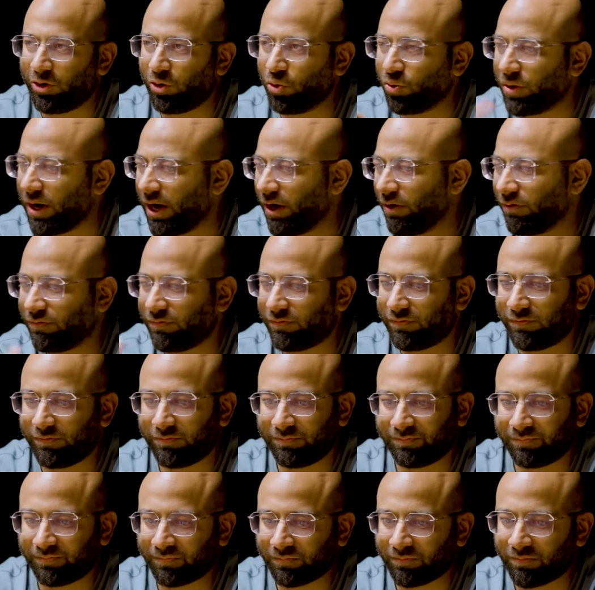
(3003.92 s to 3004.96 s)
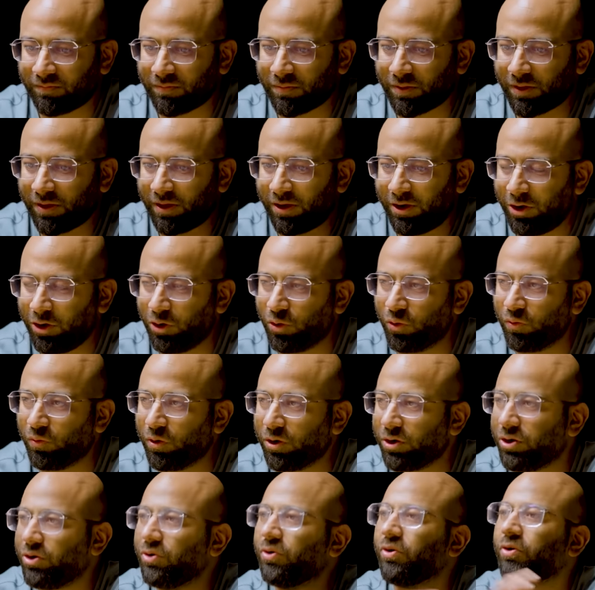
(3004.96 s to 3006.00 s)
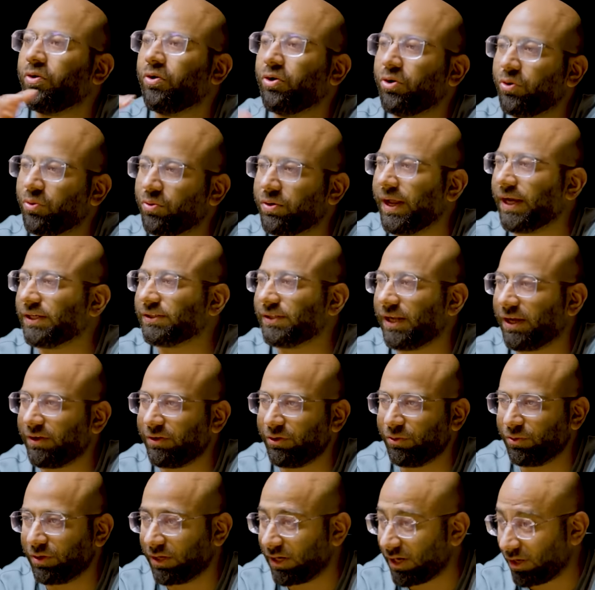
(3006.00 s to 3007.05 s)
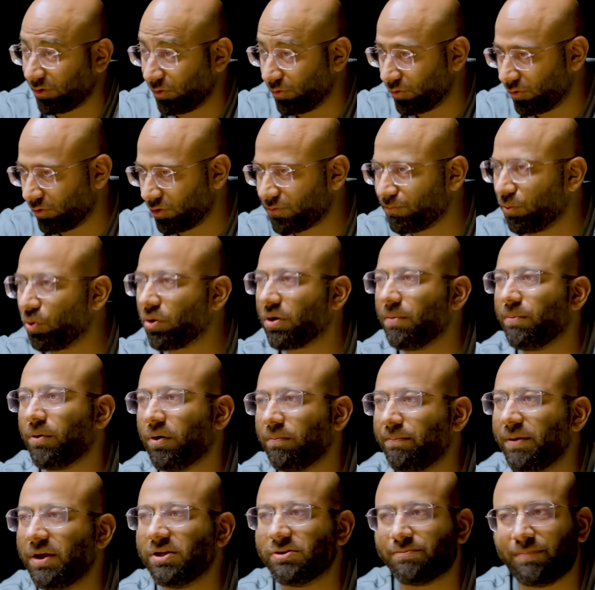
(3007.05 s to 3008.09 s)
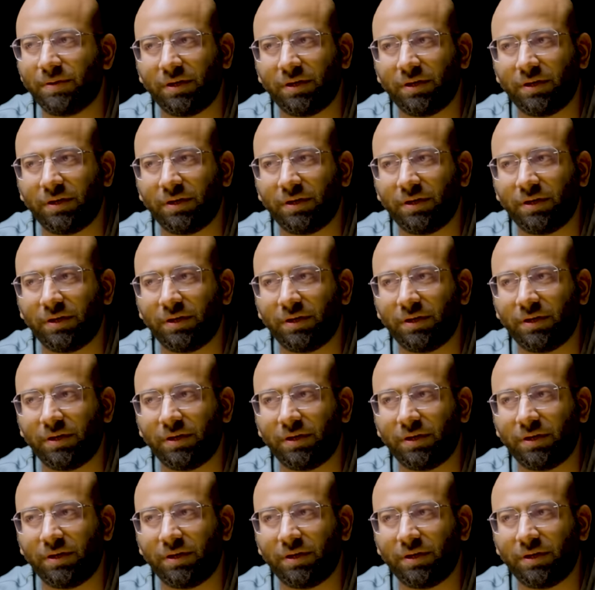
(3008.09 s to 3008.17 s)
to kind of do what you're going to do next? Like you spoke about being